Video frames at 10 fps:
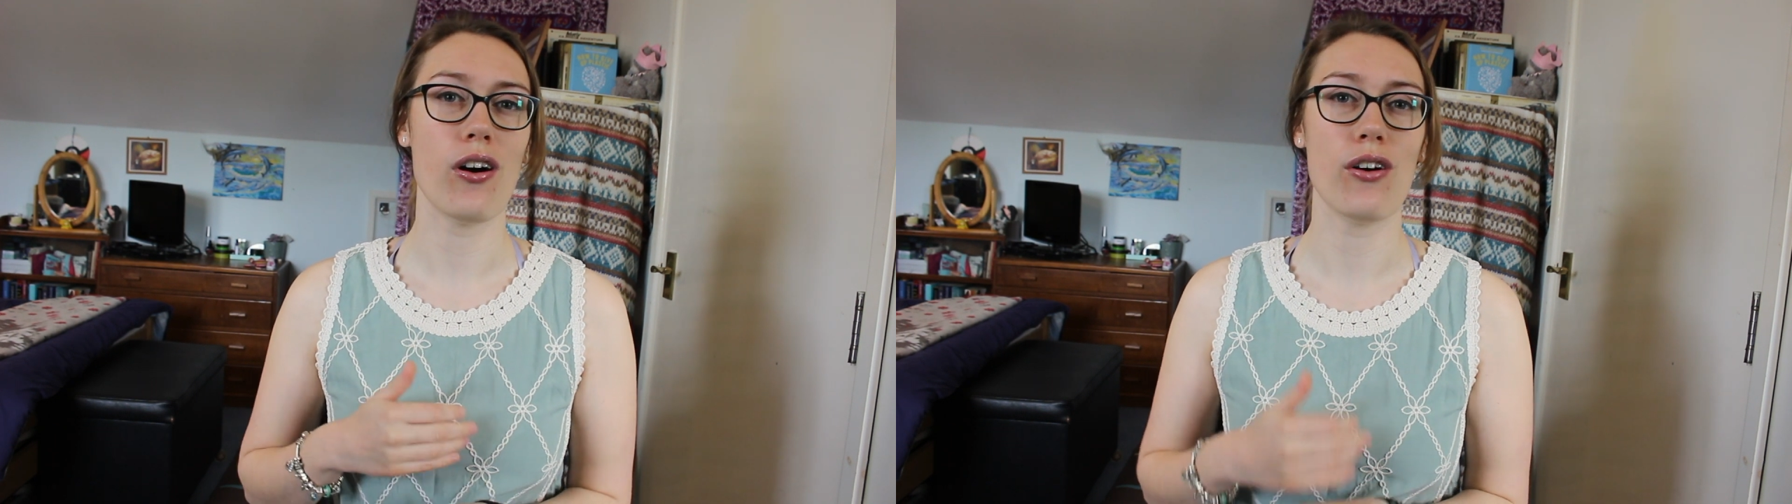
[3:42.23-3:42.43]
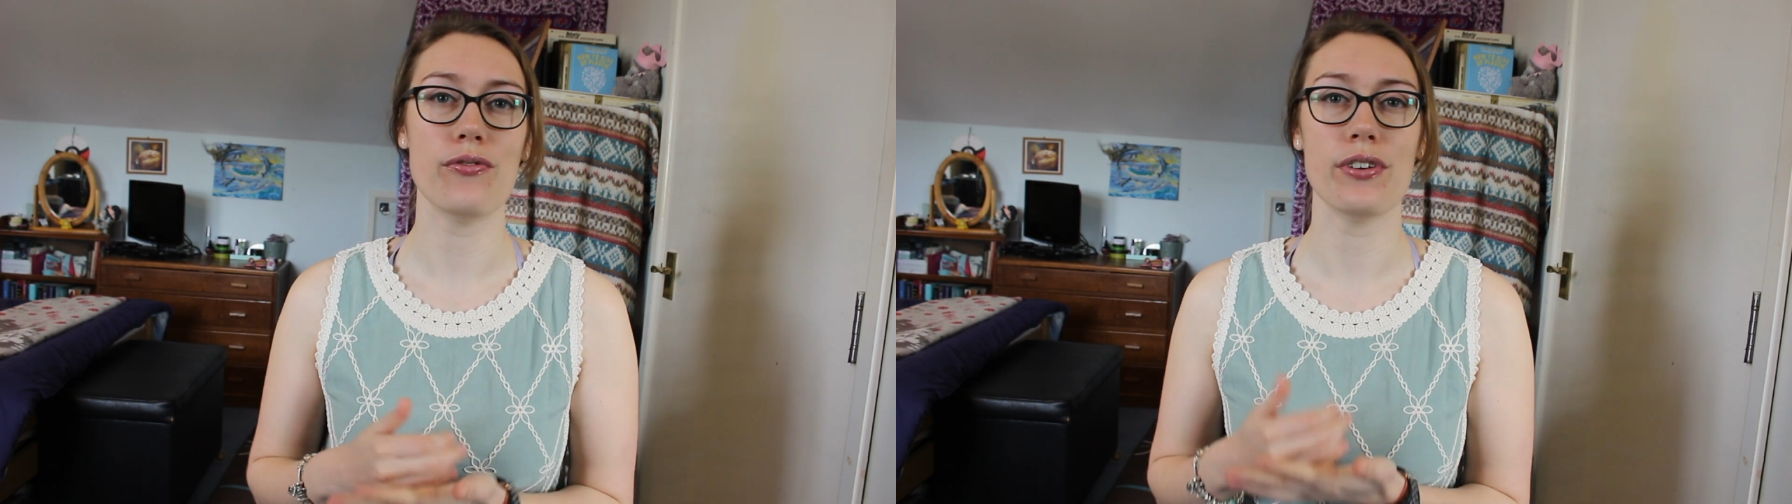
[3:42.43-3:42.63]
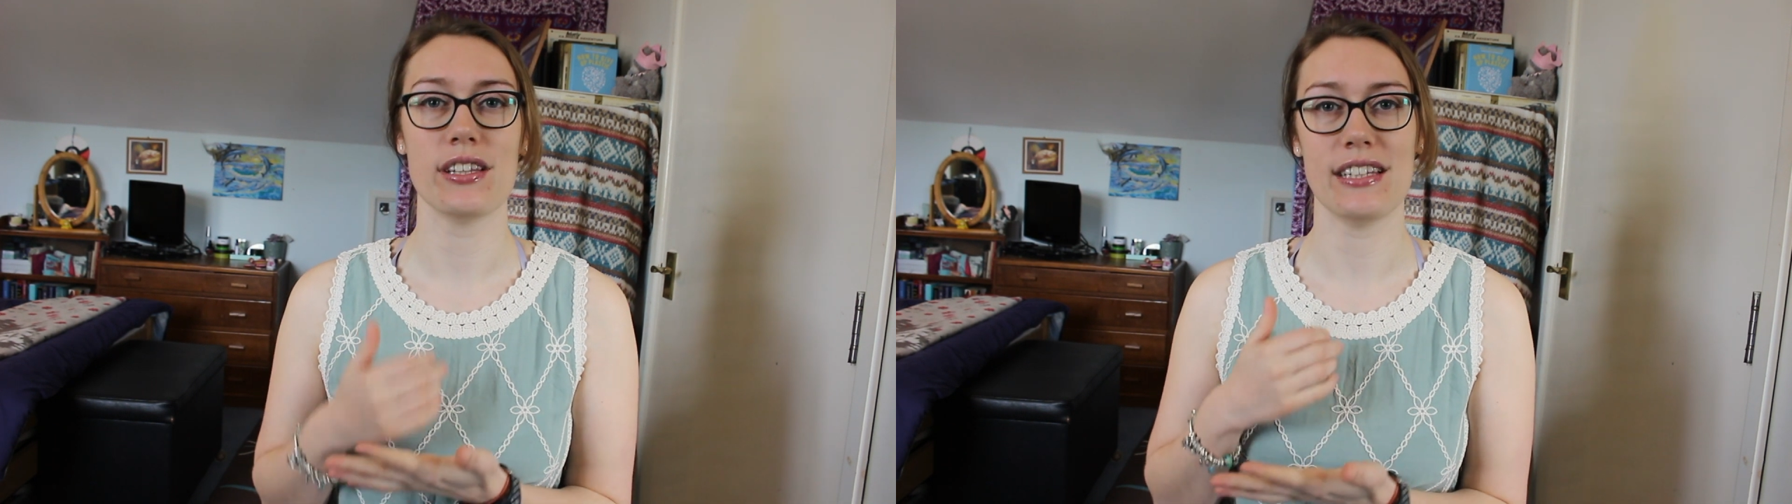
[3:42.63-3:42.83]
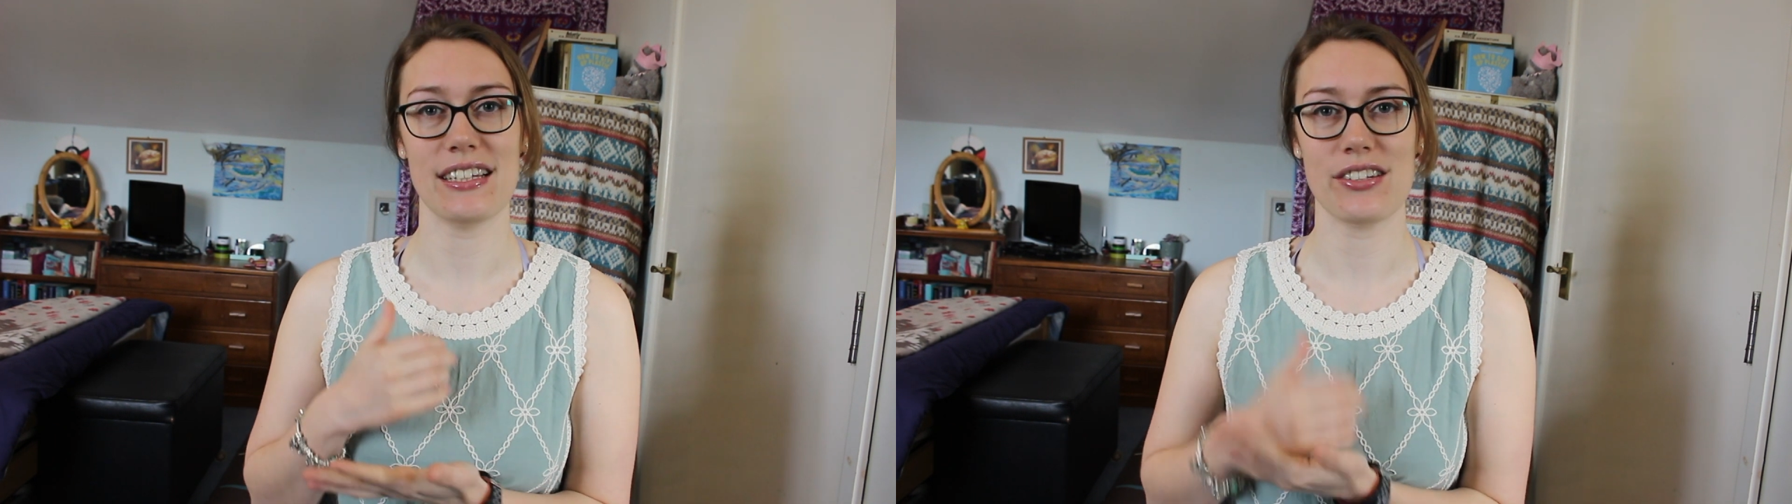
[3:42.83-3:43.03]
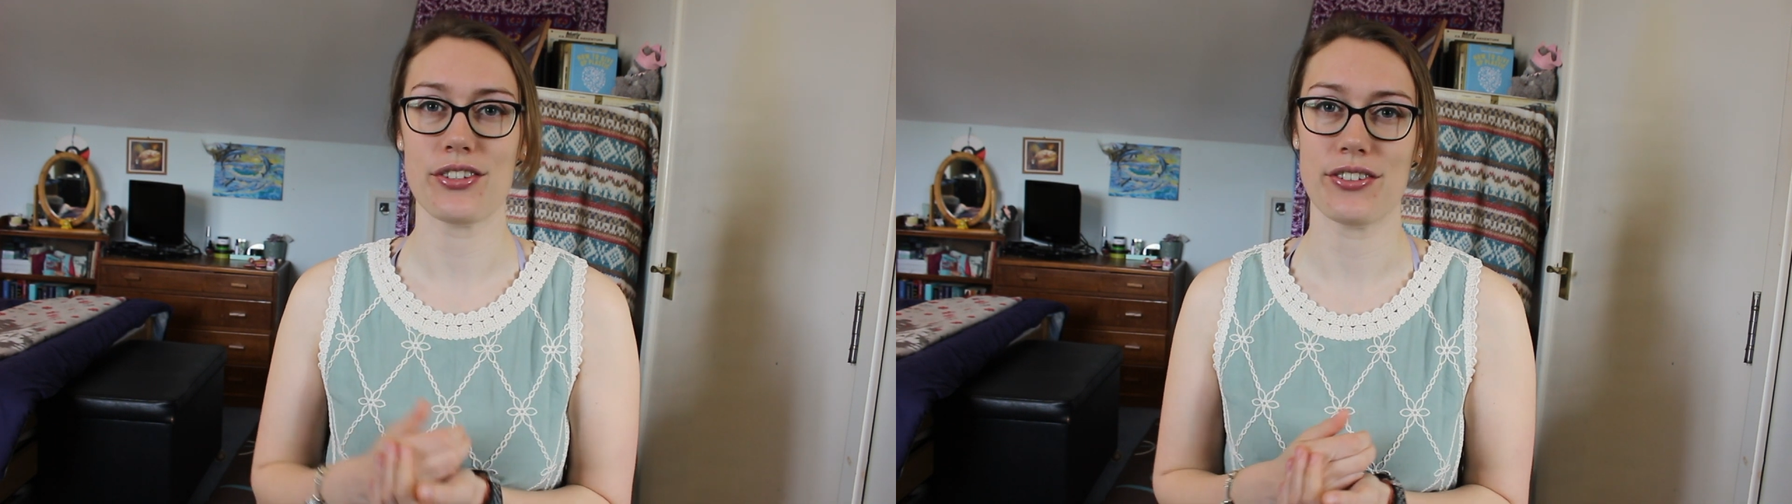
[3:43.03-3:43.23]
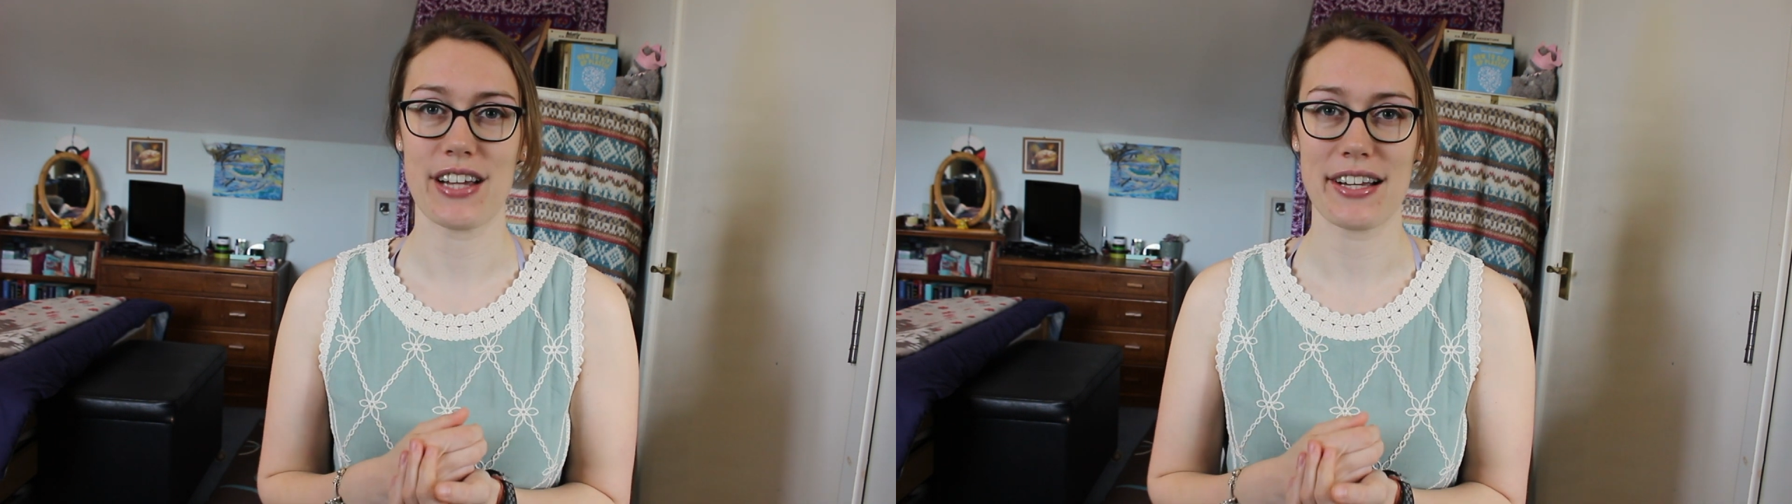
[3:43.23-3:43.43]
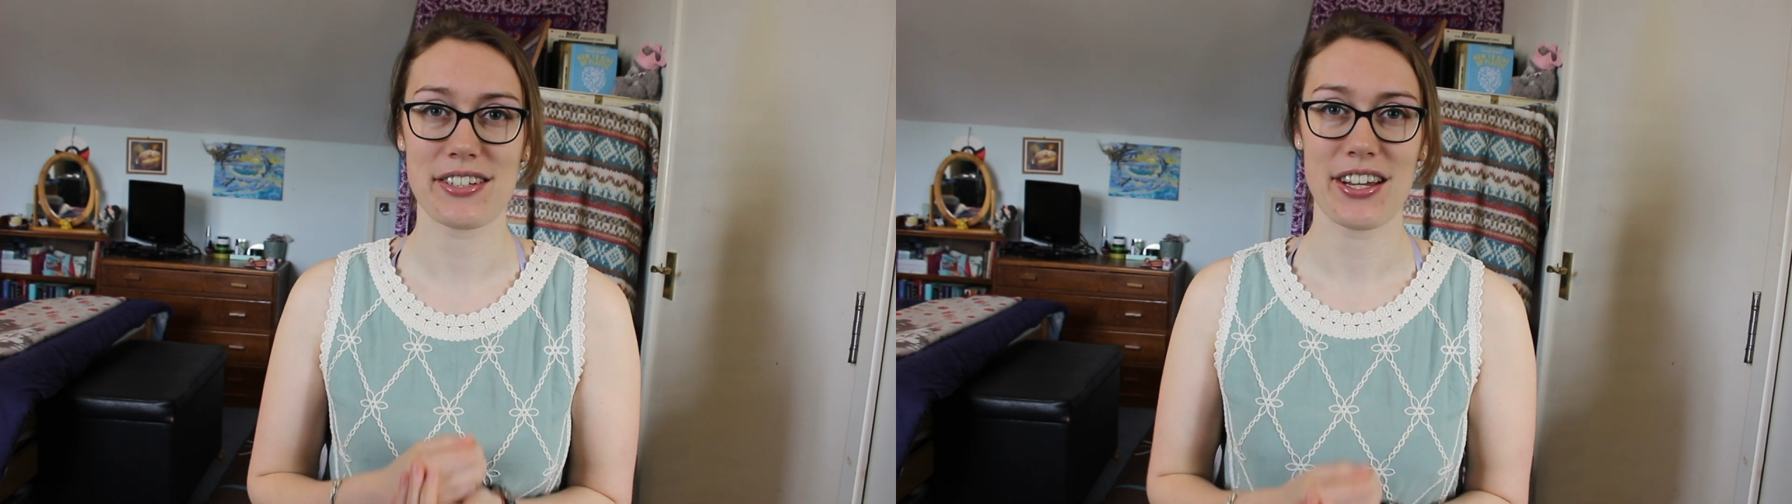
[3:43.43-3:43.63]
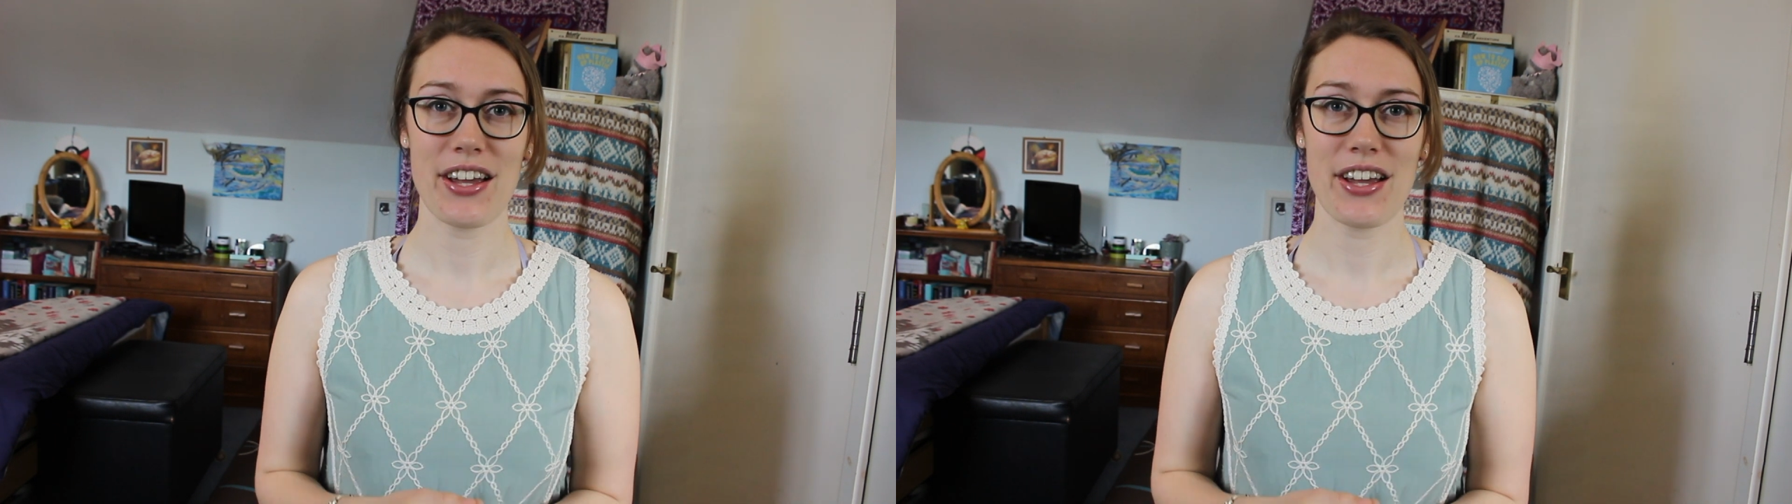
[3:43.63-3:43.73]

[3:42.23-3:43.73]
of the internet.